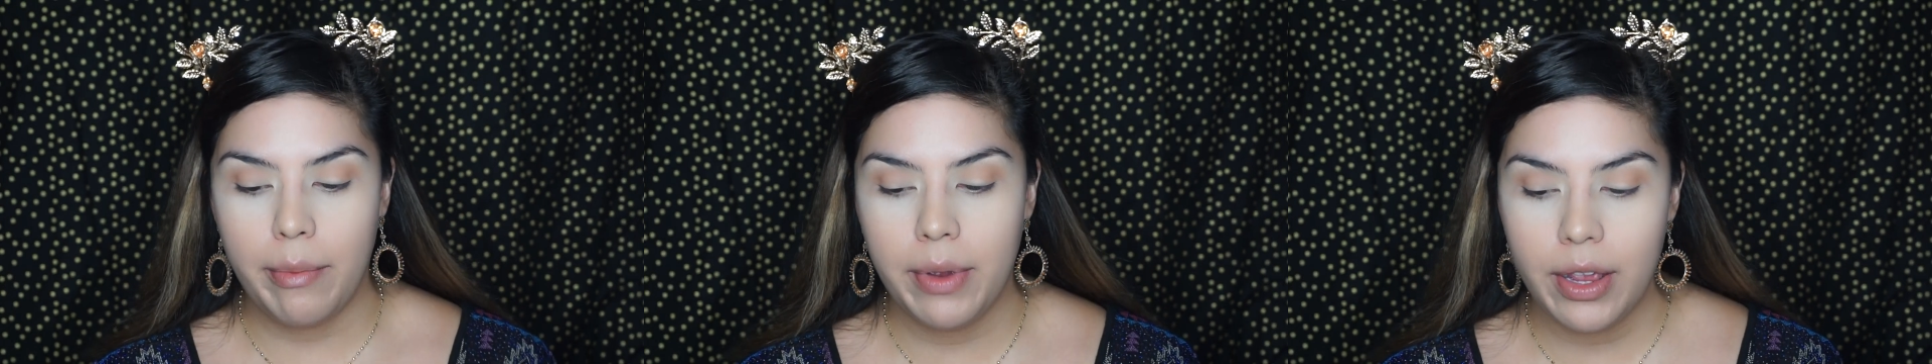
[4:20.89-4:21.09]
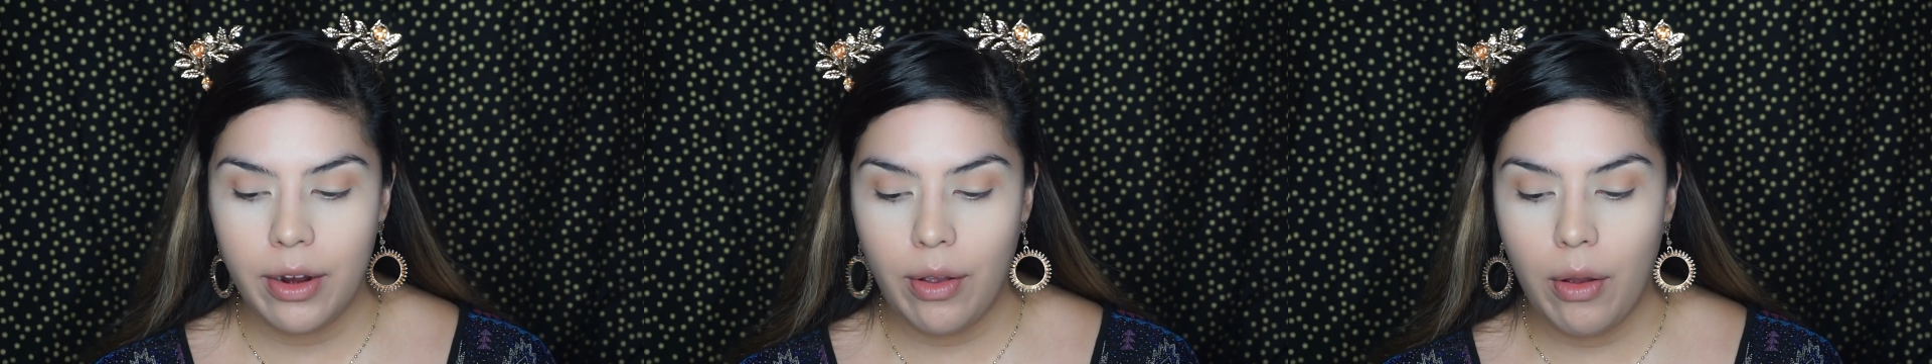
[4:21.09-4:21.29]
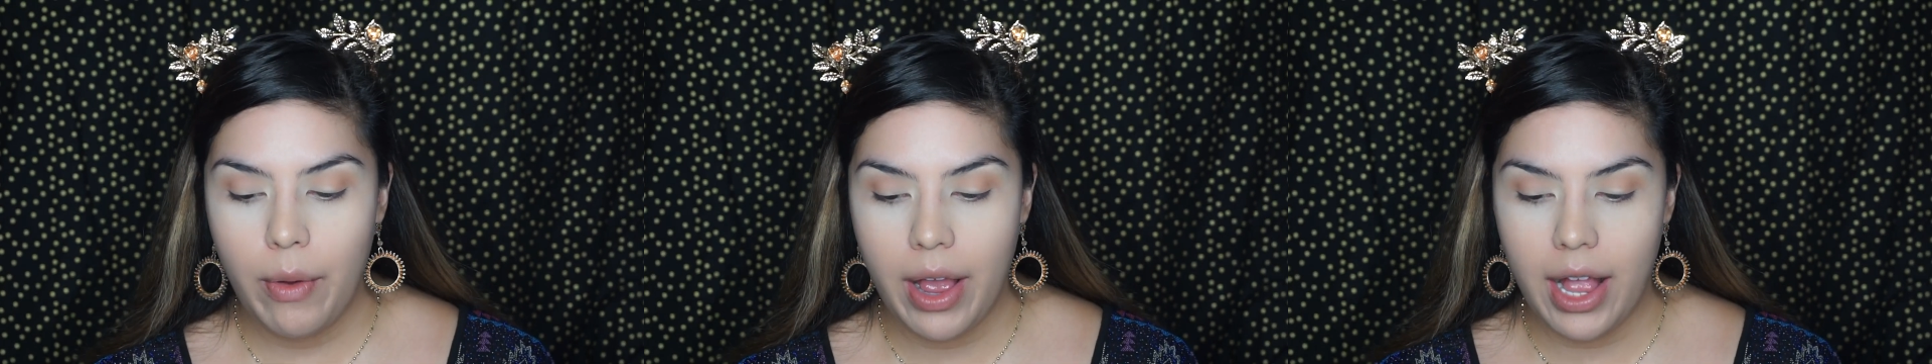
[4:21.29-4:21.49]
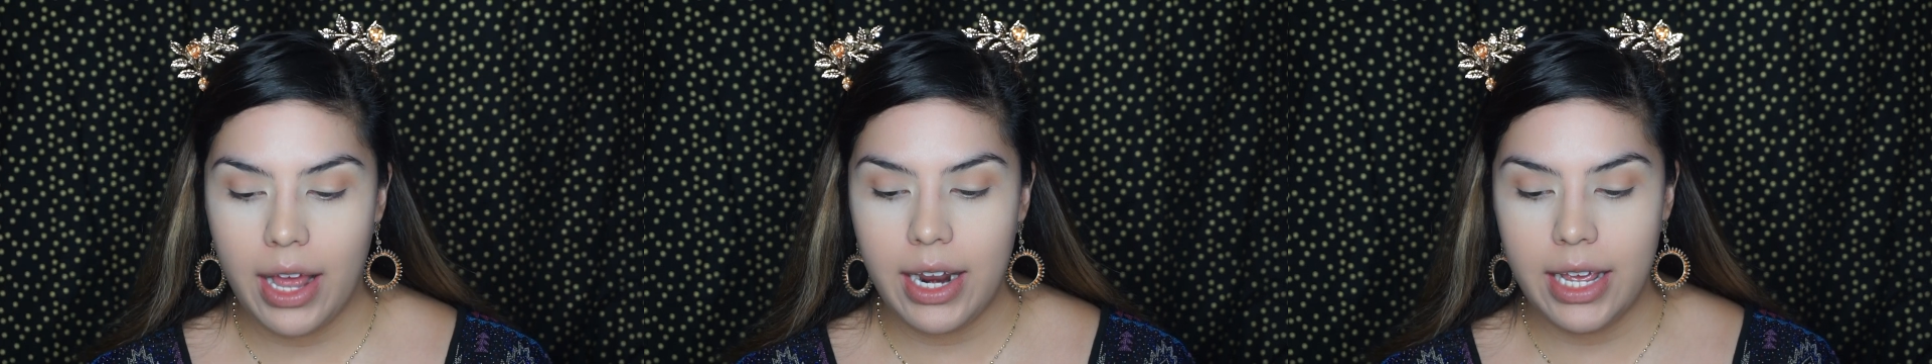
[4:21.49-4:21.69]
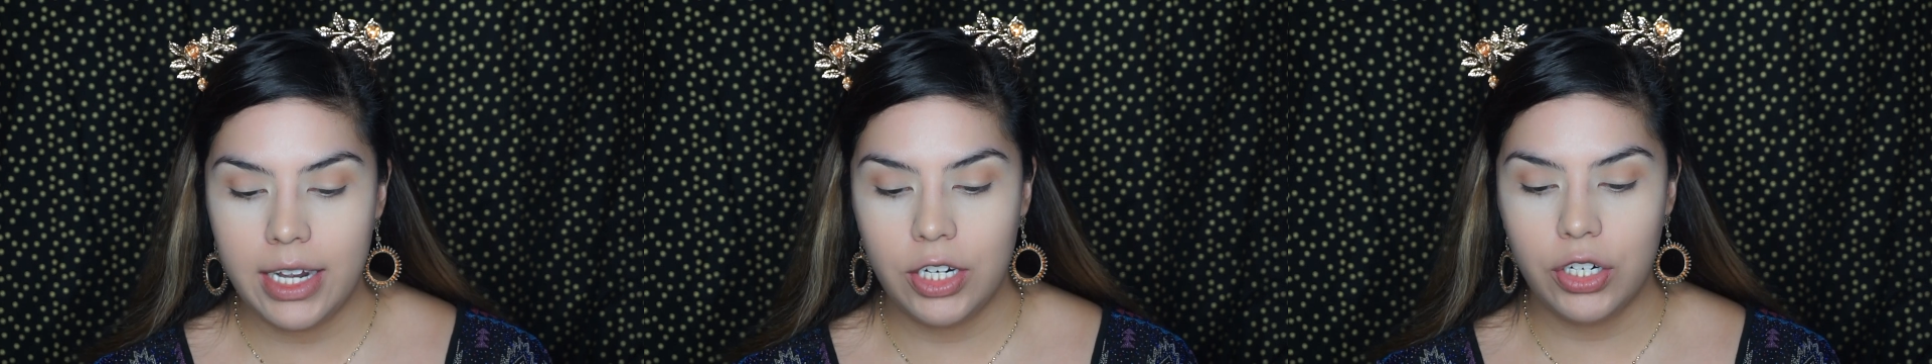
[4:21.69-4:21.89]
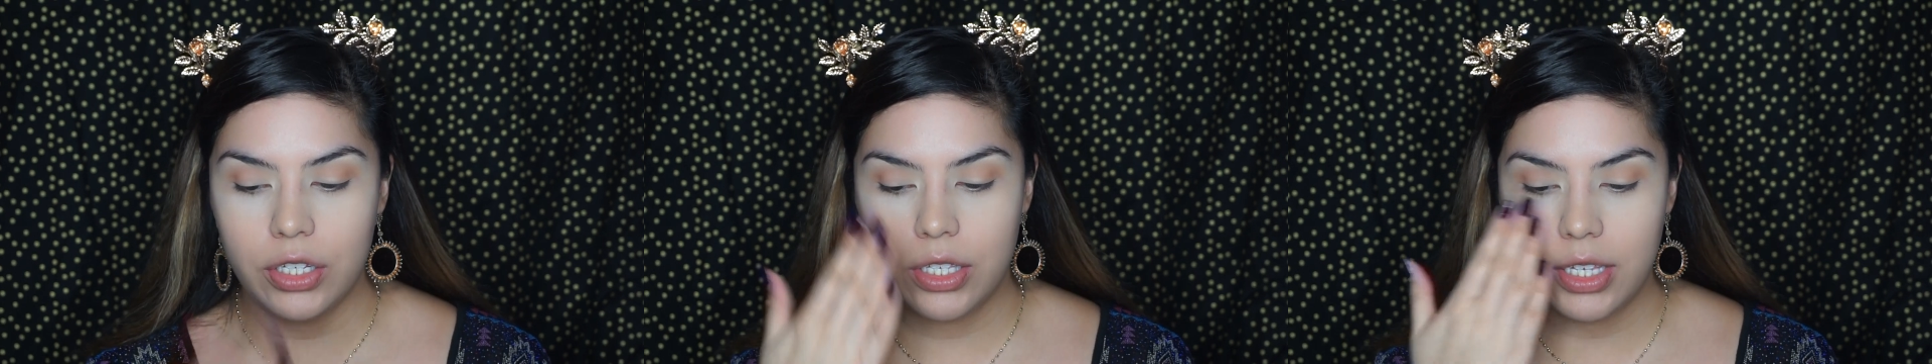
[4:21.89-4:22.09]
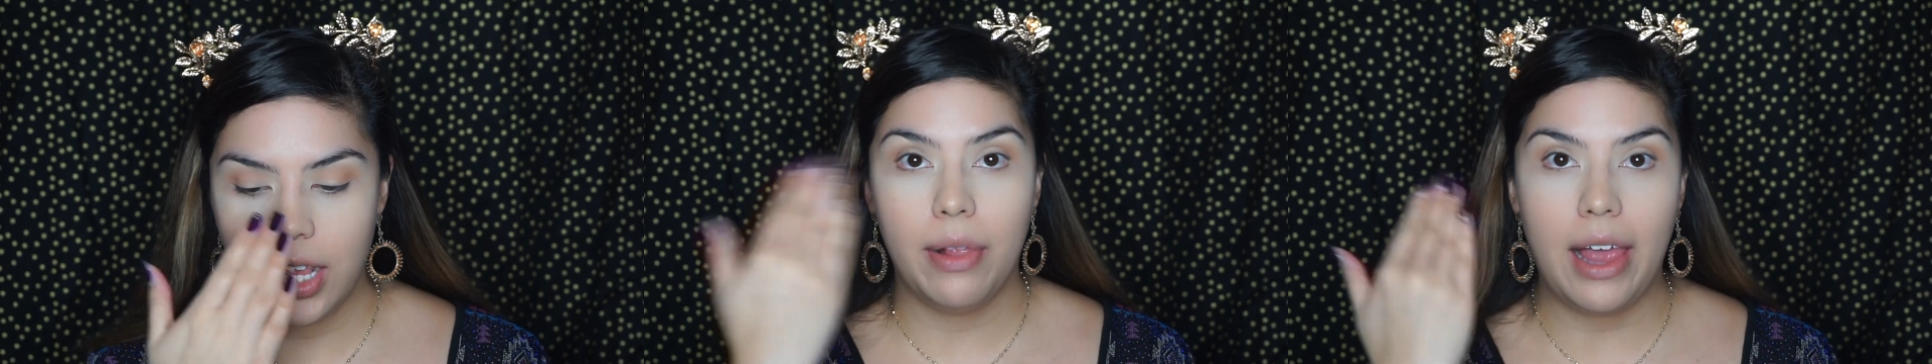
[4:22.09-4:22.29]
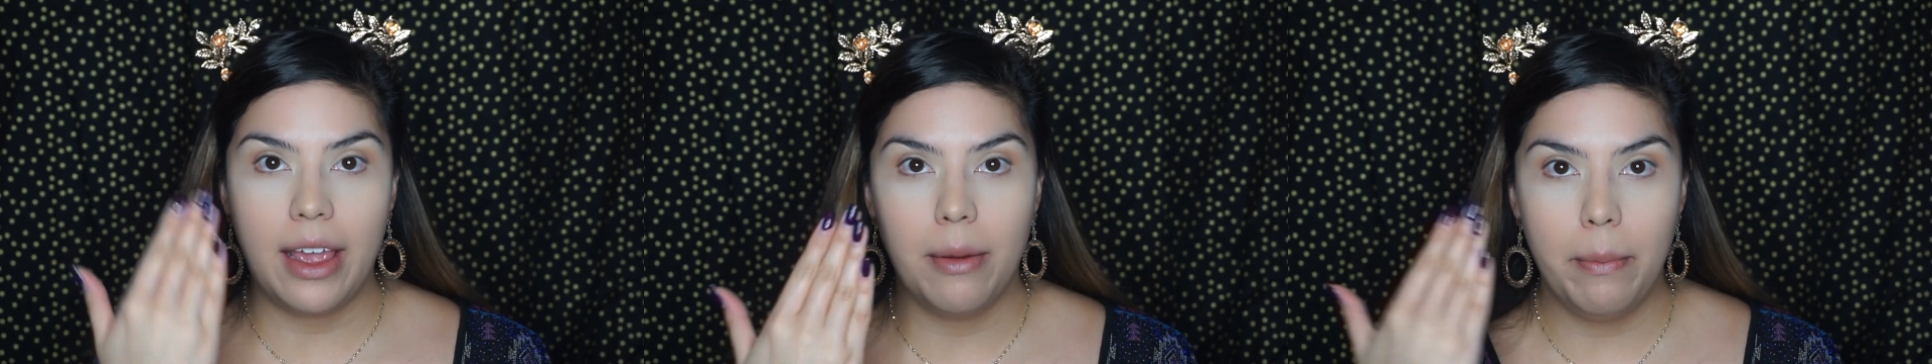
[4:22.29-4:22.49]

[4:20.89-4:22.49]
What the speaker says: I'm going to go ahead and just apply